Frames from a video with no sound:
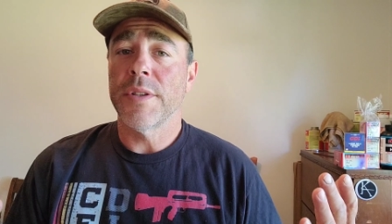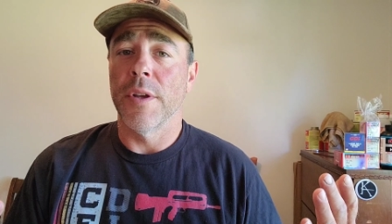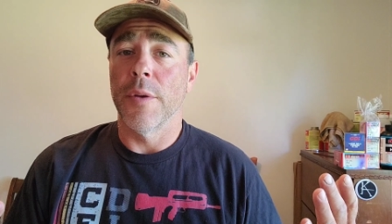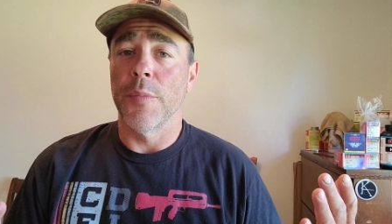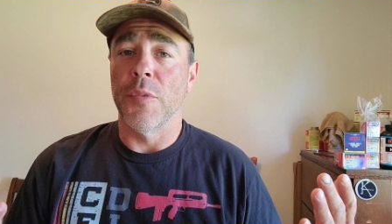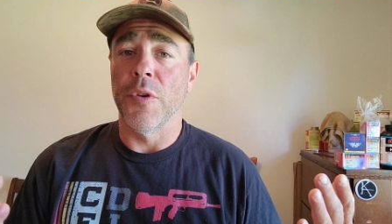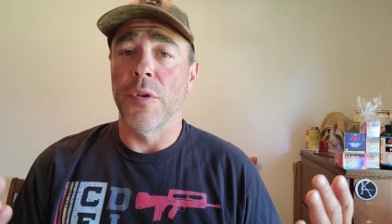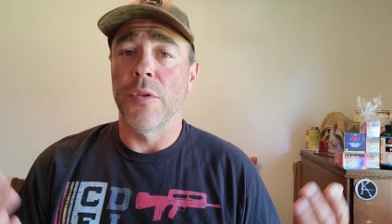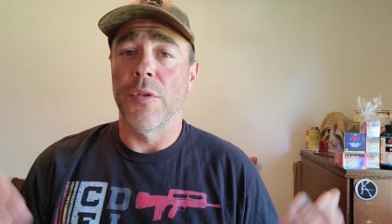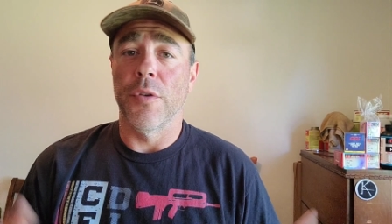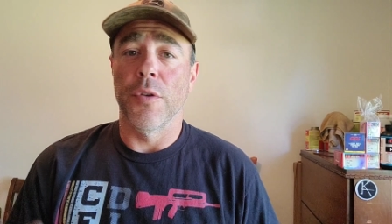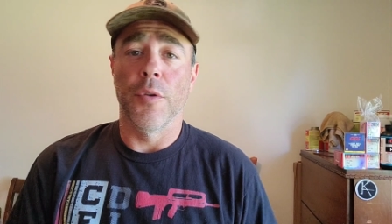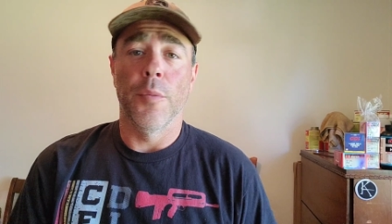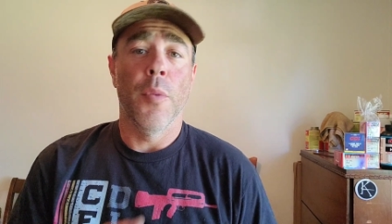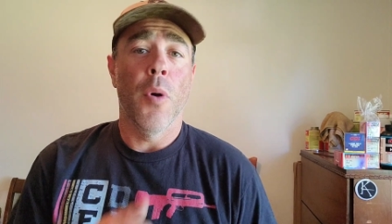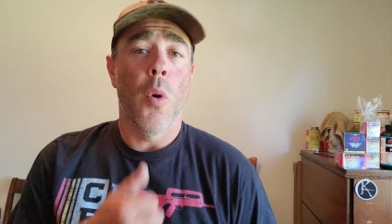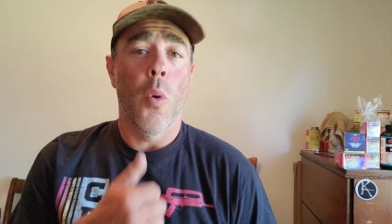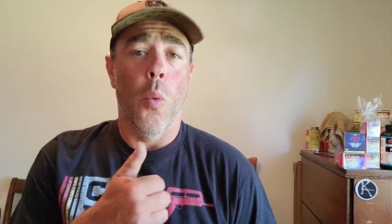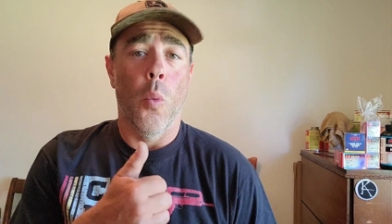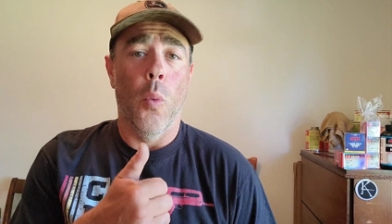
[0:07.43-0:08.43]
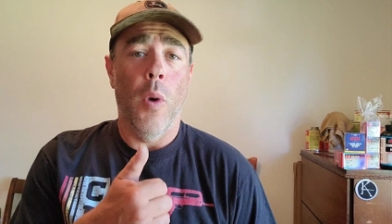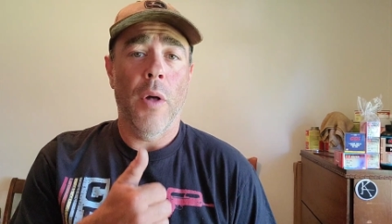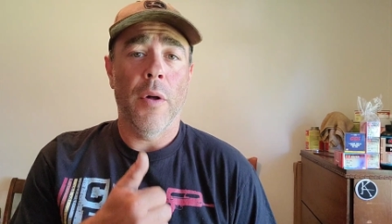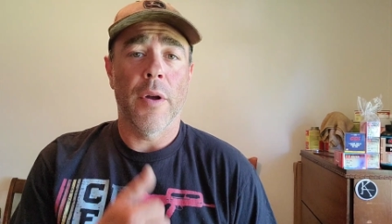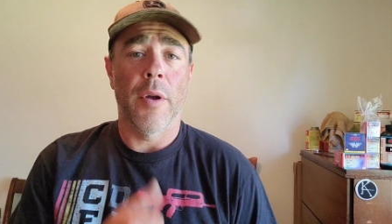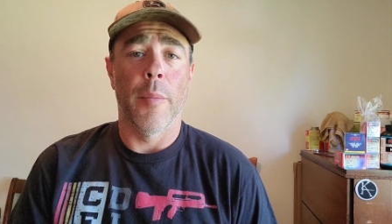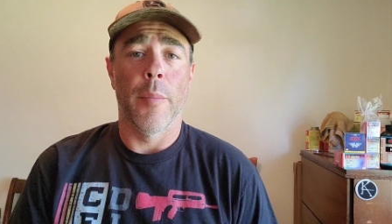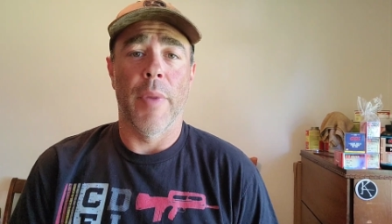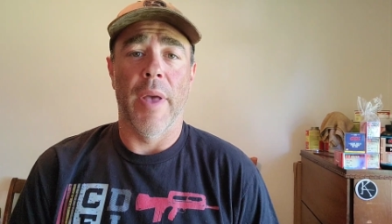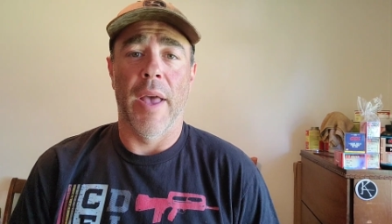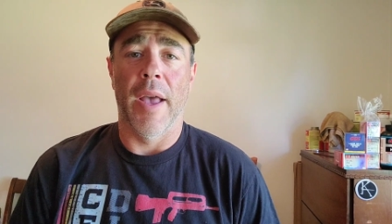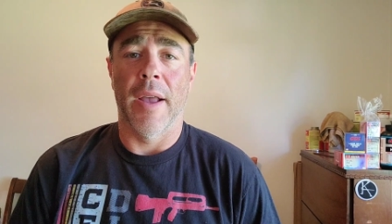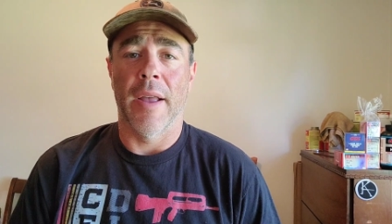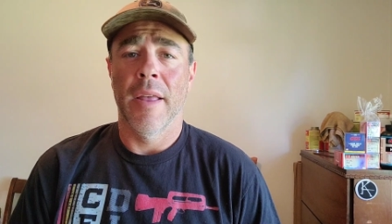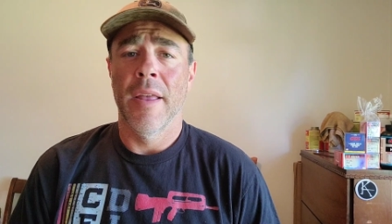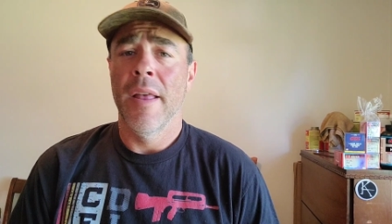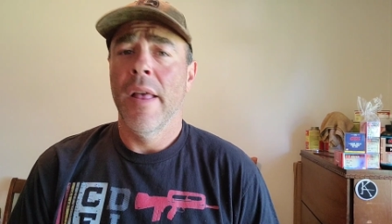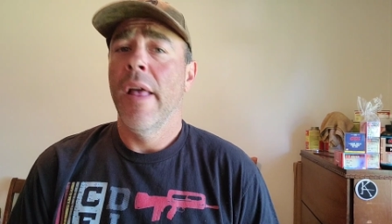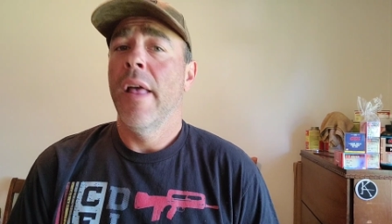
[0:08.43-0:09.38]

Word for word: What's up, YouTube? Welcome back.